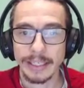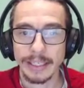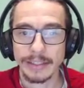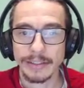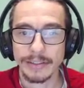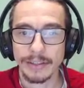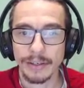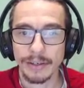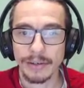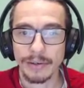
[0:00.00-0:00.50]

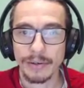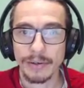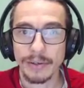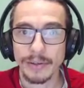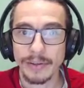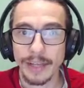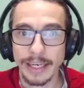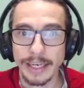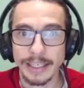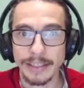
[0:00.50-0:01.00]
So
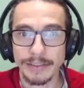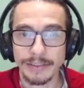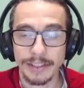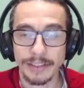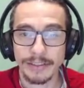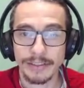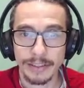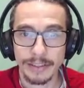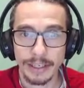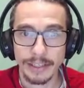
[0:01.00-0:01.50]
that gives
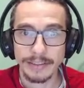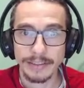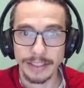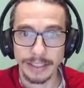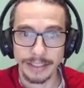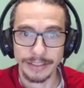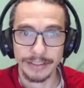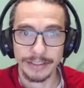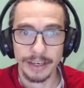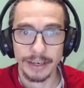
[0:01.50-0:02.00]
us a
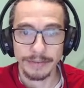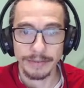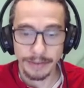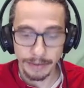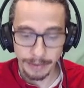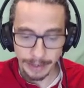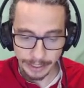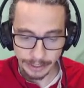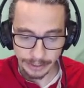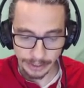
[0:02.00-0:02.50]
sense of
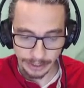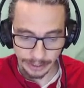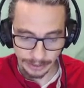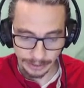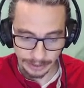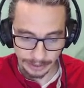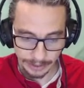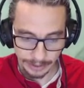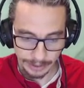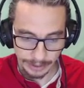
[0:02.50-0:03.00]
direction.
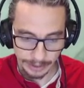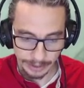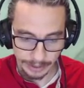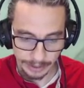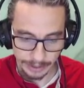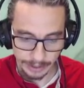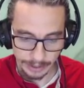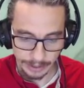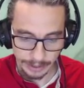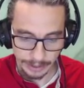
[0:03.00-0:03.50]

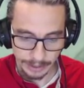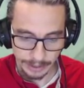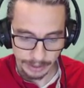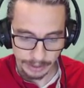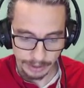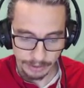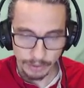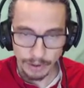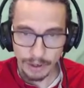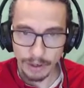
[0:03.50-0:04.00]

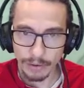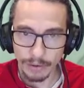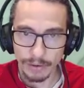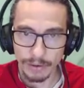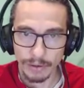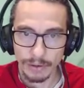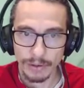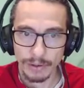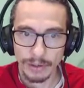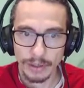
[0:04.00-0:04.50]
Whoa.
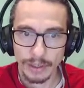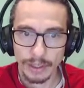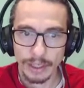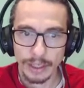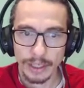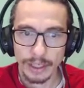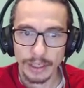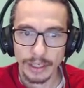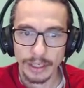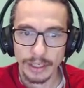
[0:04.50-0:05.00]

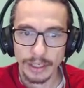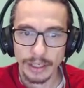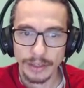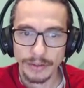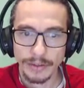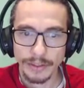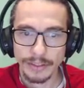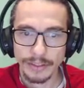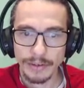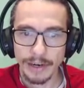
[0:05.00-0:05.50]

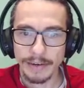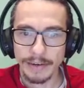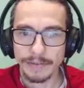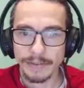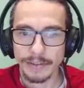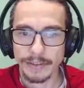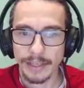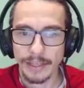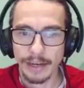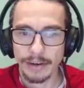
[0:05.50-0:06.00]
This graph
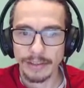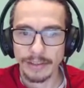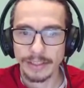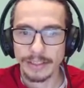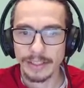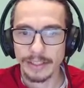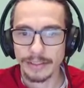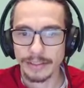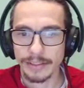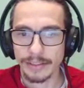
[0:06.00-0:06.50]
not only
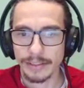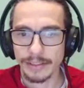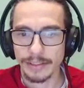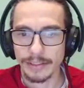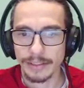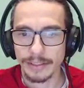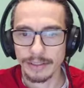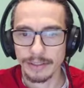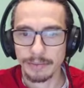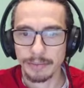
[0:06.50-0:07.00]
tells us
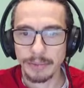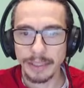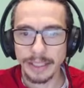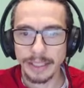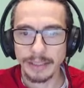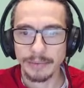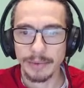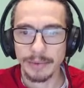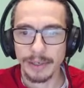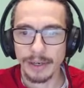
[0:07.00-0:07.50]
the
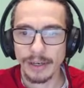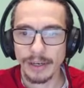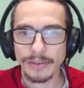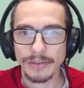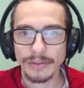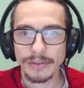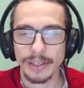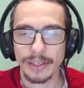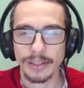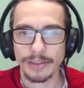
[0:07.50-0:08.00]
speed, but it
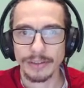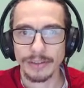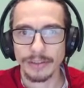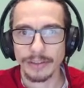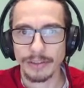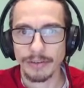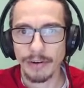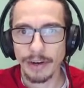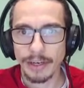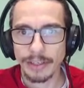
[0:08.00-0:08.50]
also tells us
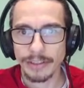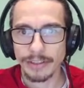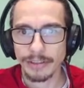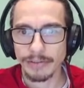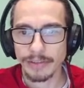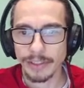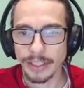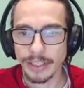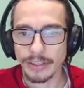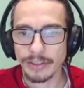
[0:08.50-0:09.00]
direction of
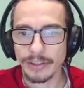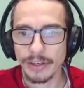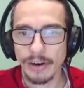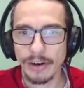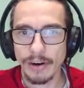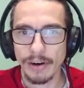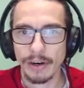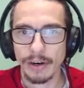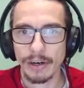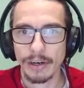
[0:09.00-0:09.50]
each
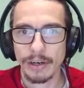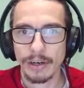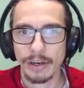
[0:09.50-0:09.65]
car.